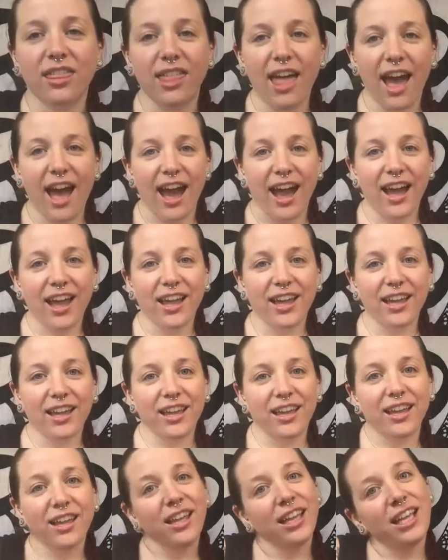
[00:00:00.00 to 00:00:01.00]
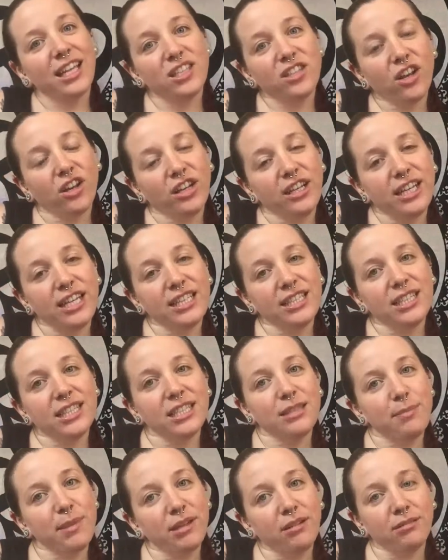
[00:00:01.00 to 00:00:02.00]
That is our
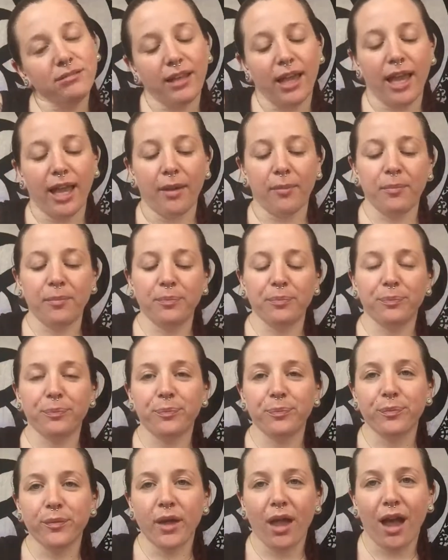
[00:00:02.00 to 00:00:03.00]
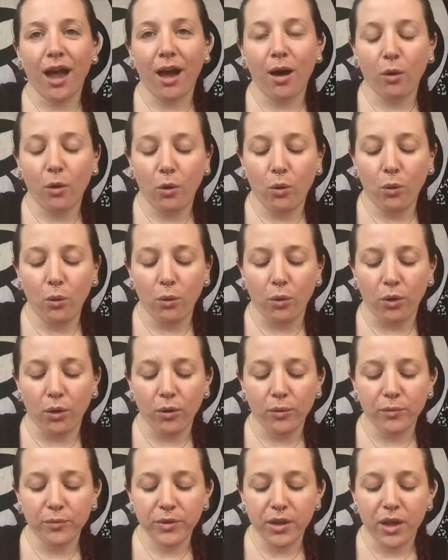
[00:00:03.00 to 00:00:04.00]
niece's middle name. How
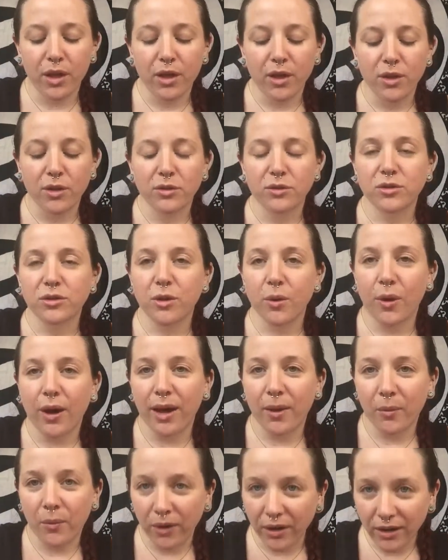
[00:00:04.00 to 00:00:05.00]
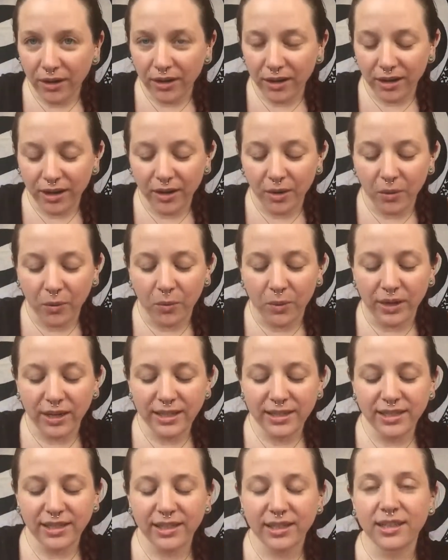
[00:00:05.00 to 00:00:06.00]
cool. So I wonder what
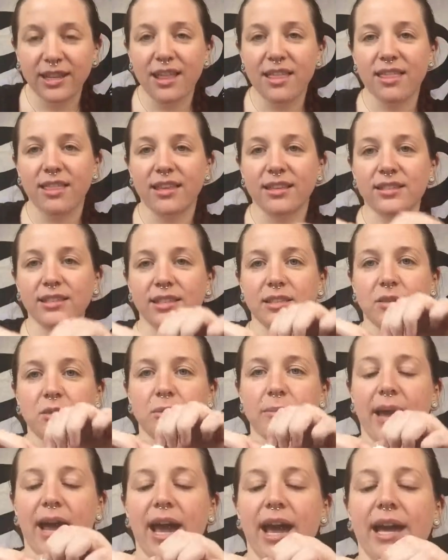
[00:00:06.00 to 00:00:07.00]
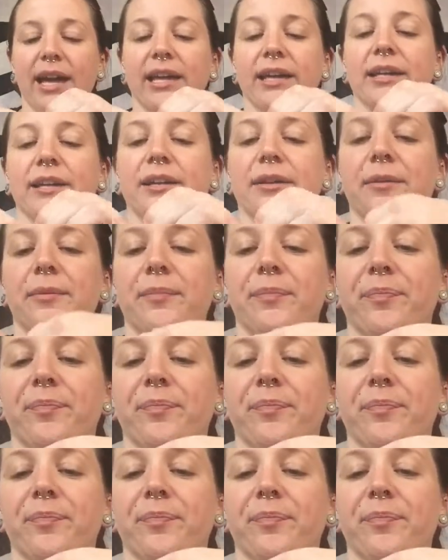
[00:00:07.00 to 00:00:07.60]
is in this little bag.